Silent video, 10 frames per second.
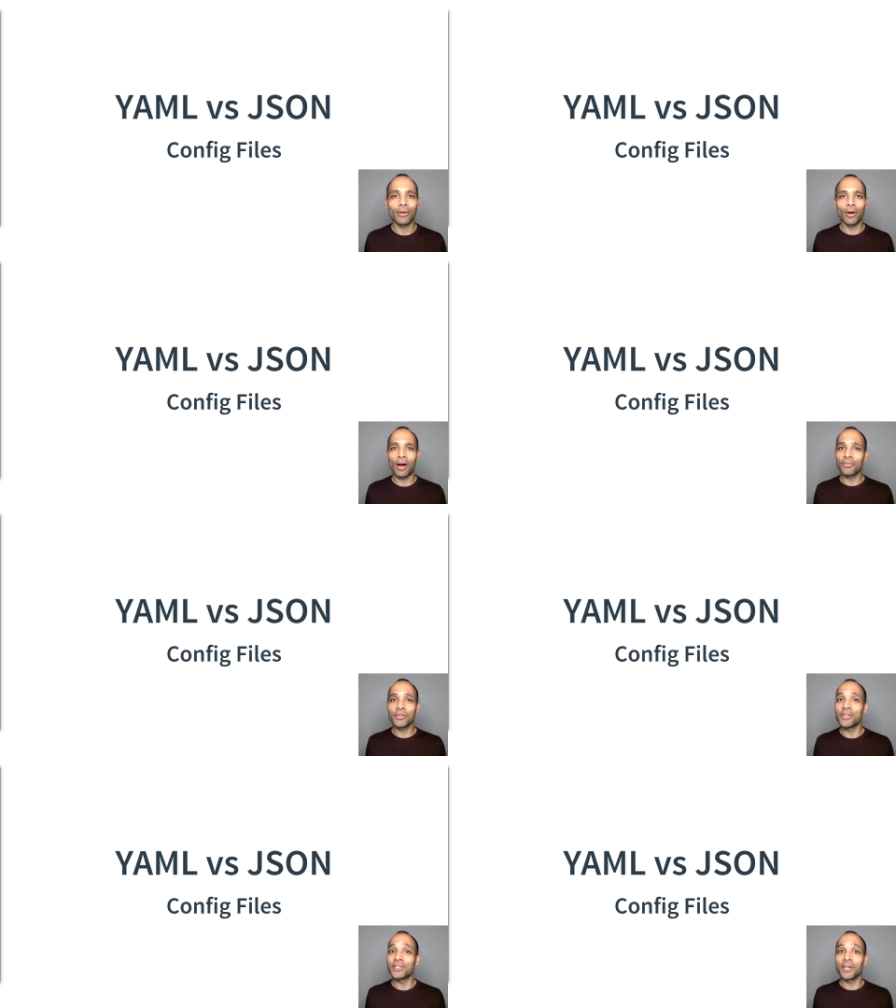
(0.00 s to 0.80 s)

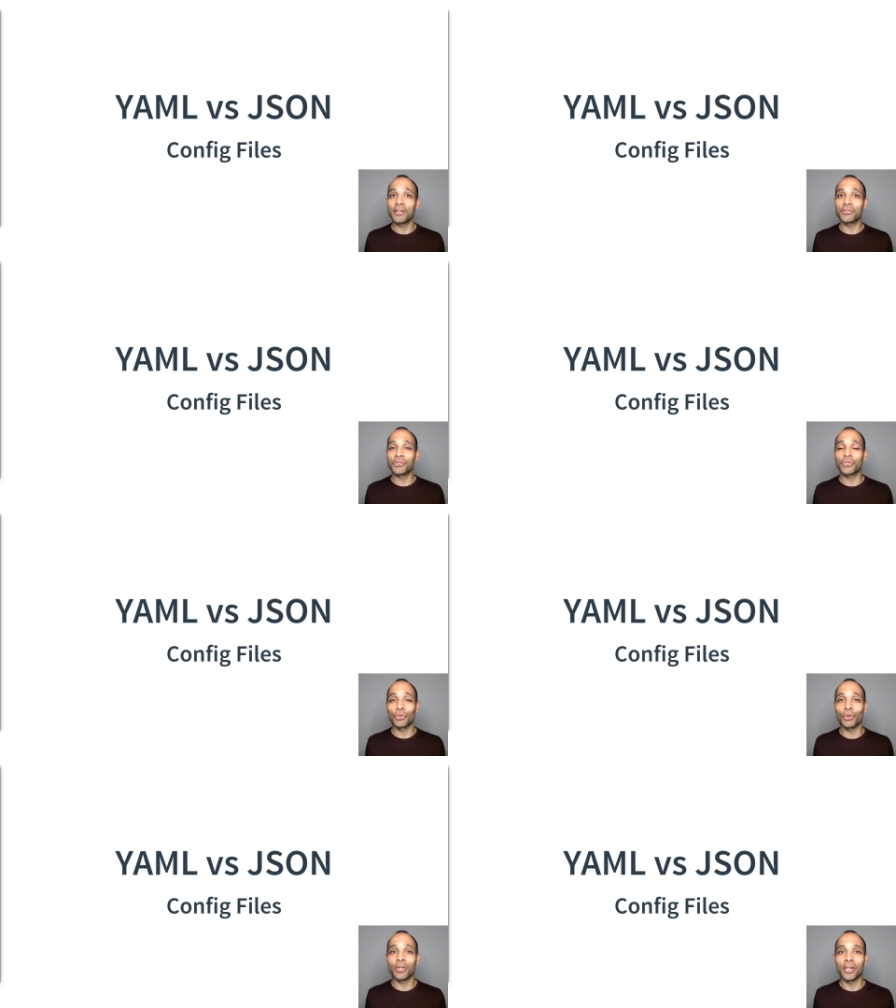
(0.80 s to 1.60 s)
Often these settings are
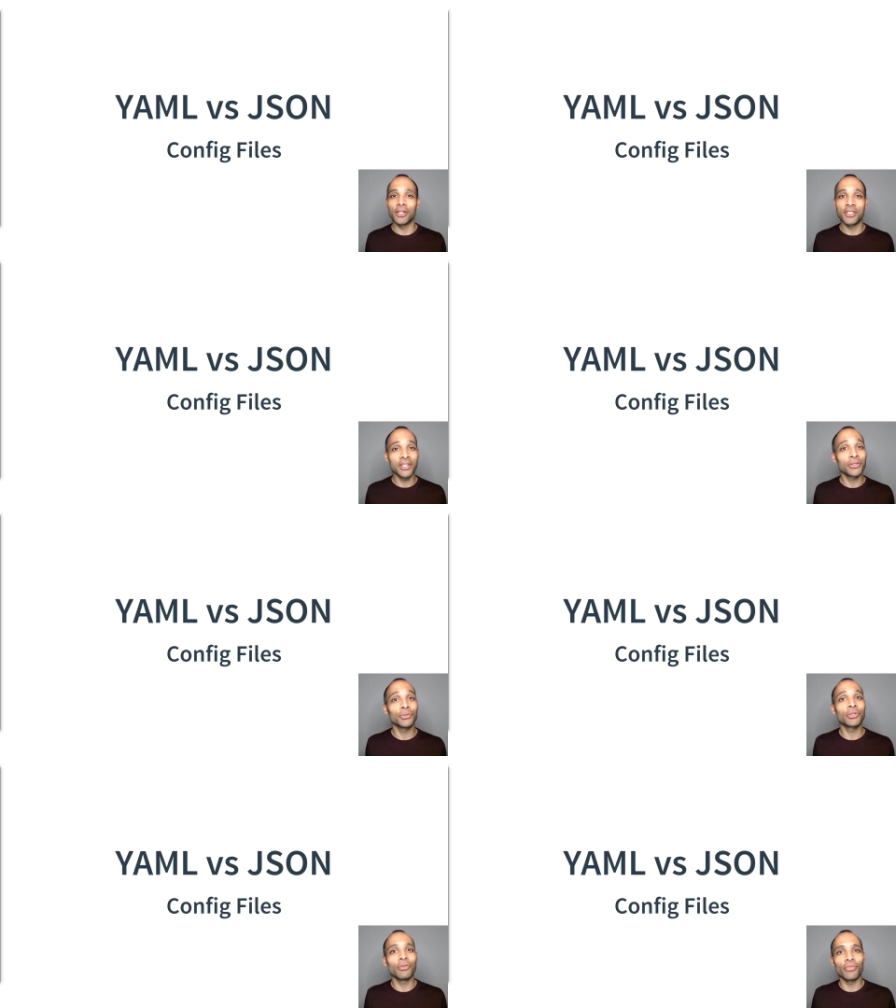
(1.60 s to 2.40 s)
stored in a
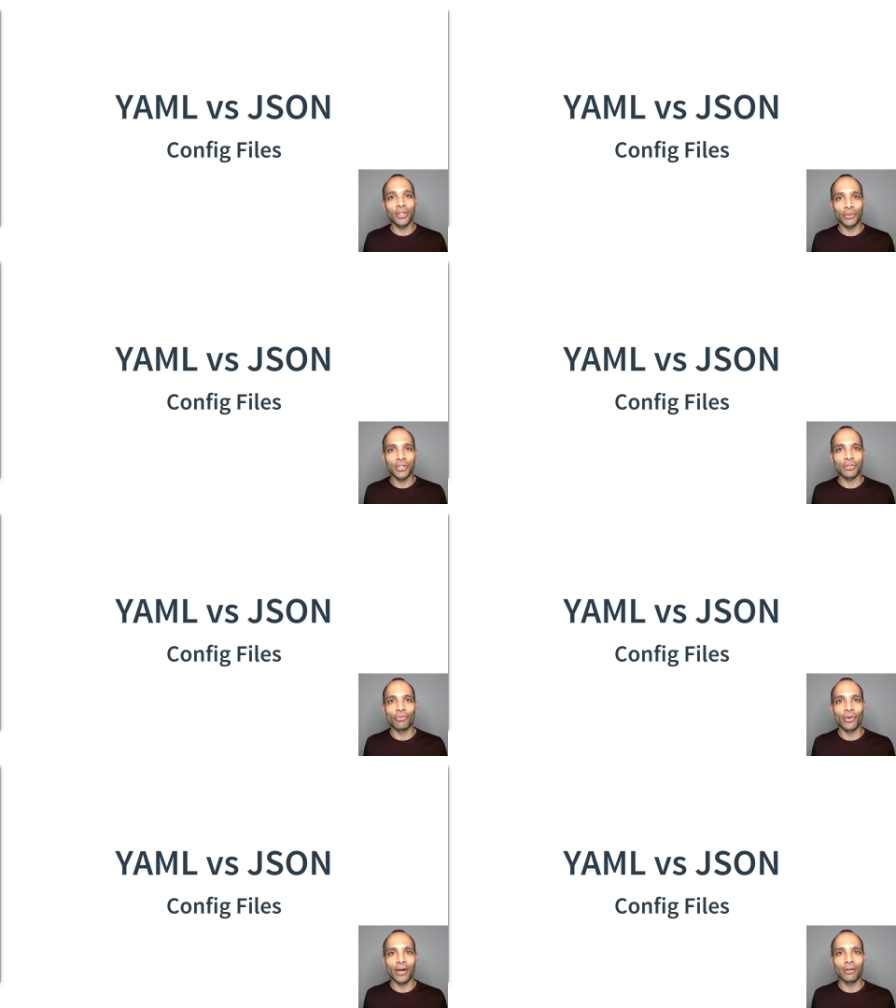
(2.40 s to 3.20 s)
single configuration
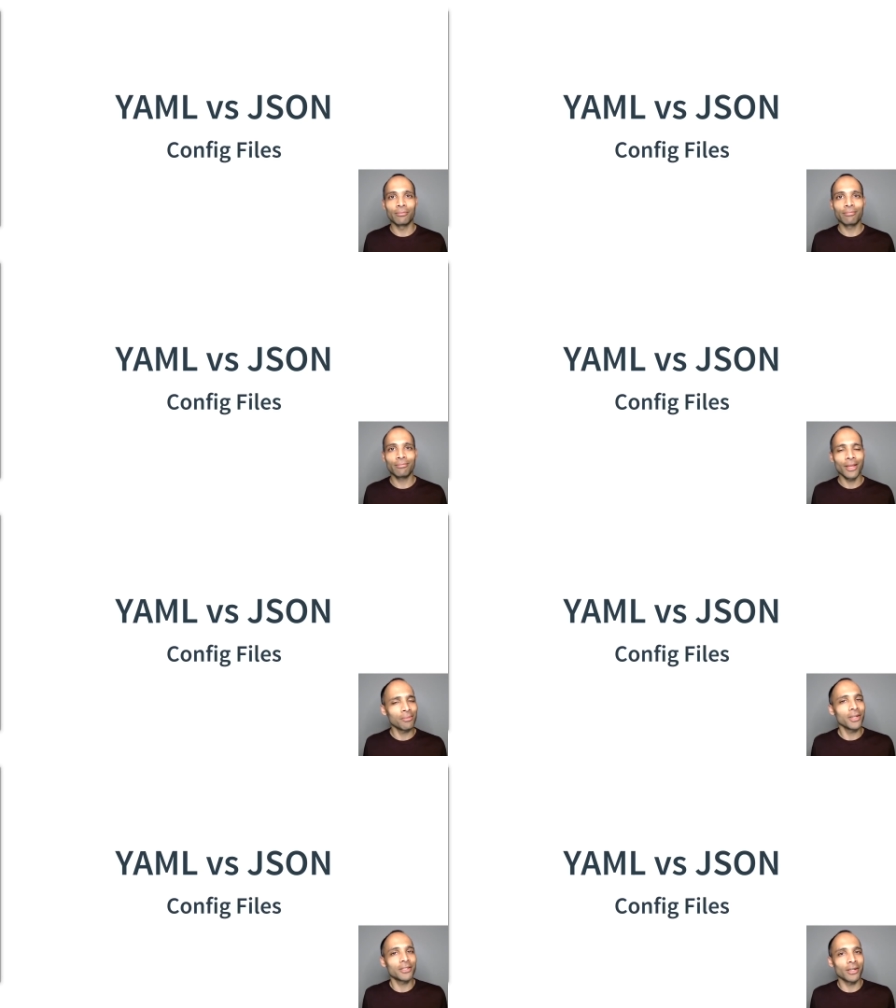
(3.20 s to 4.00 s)
file, and
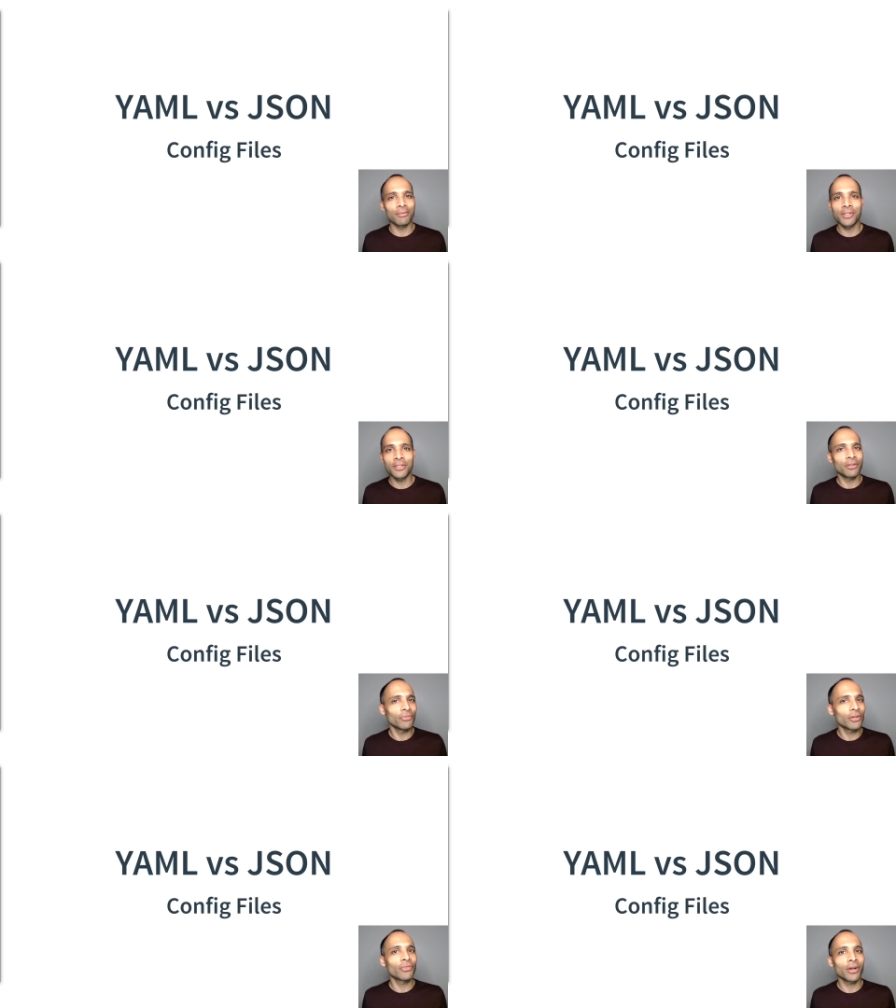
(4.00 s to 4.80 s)
many times these
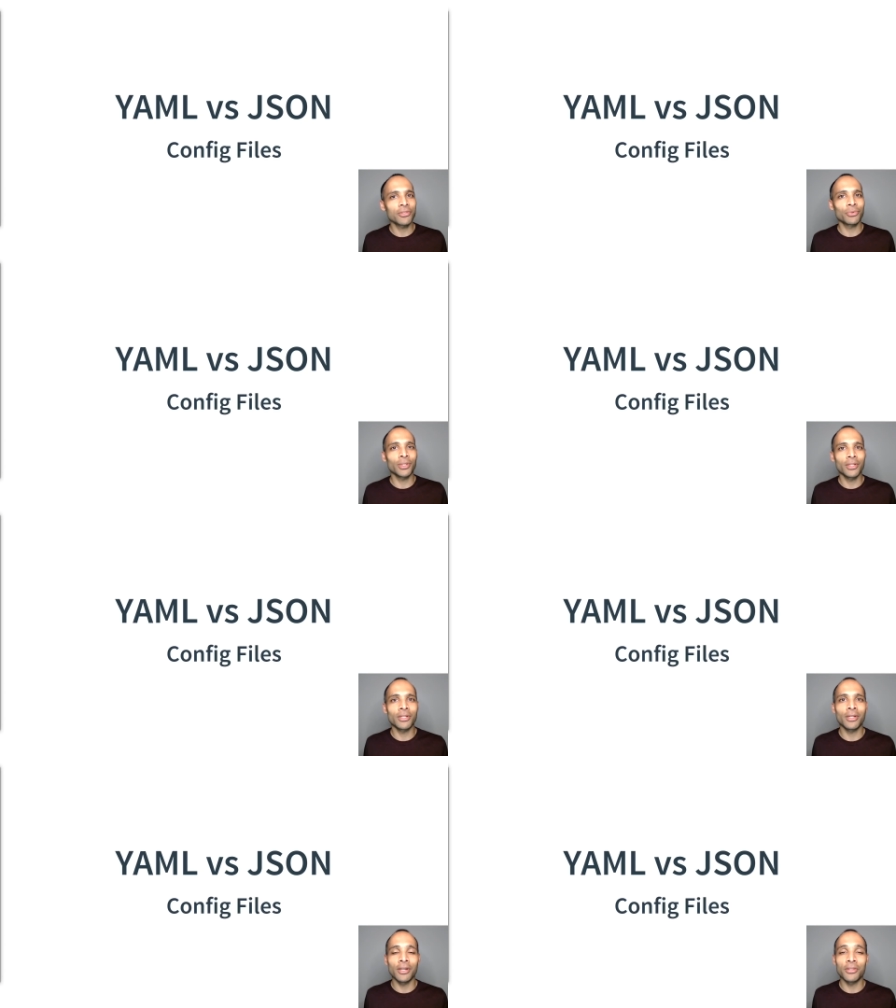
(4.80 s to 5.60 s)
config files are
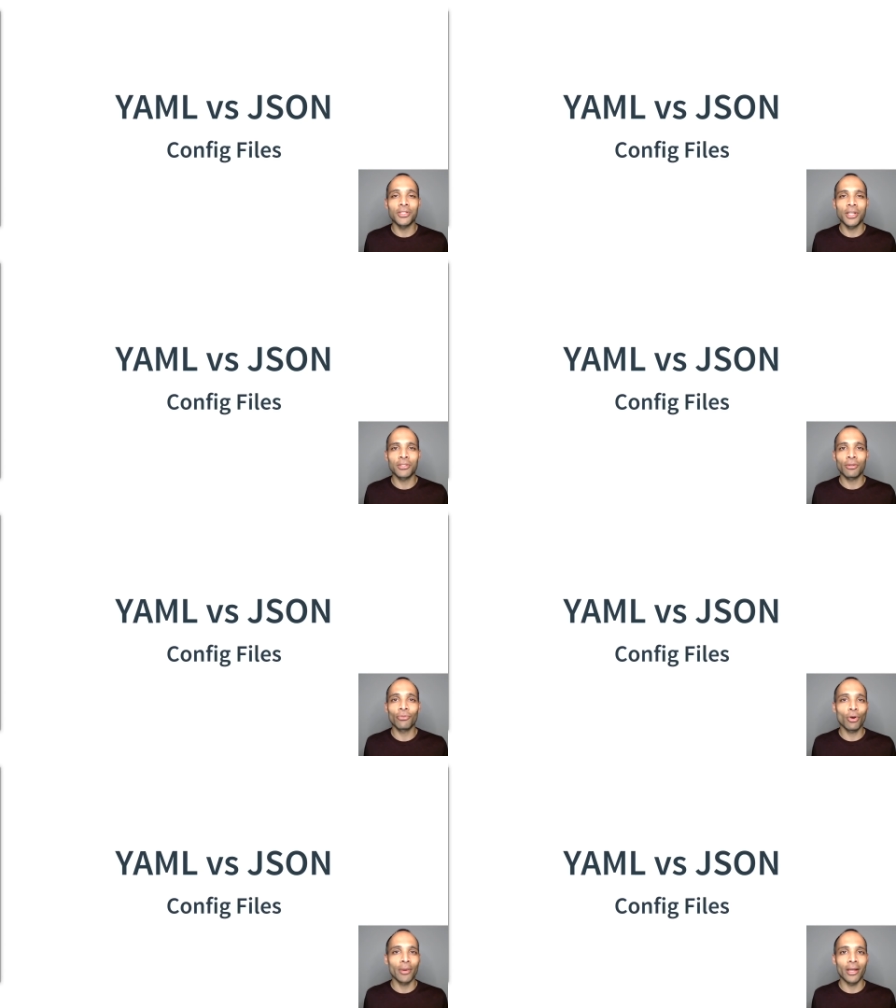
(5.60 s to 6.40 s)
written in the JSON
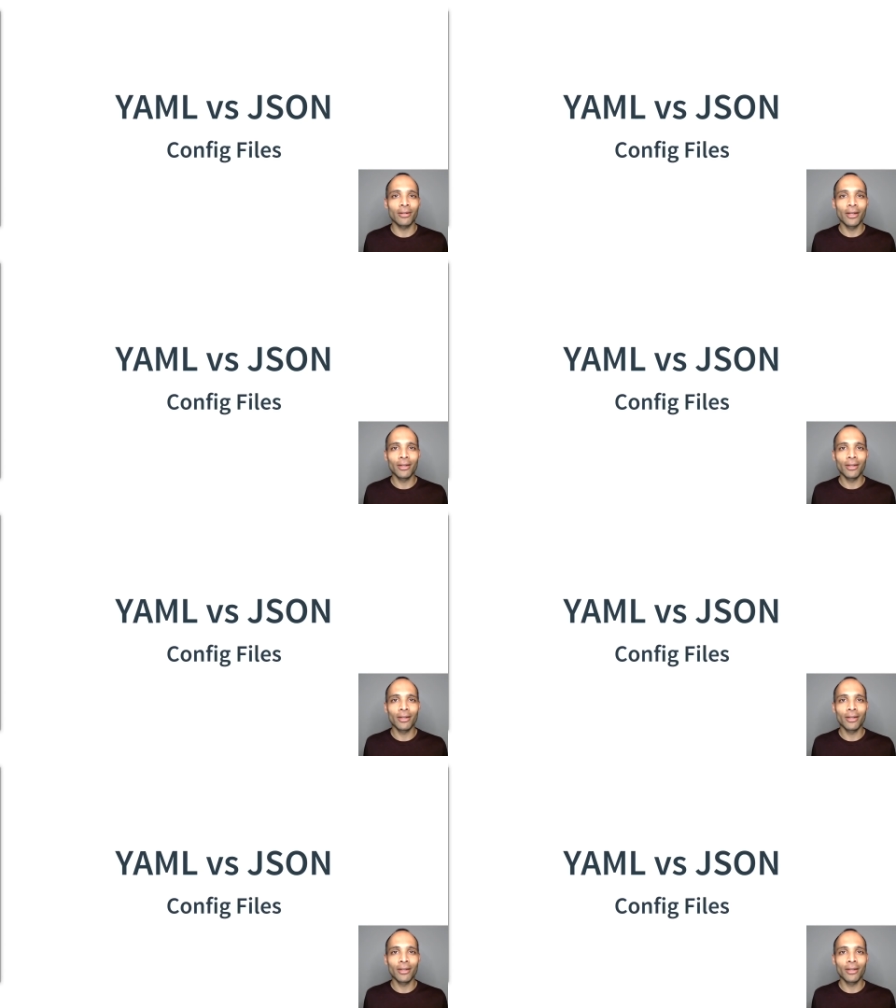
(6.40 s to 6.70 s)
format.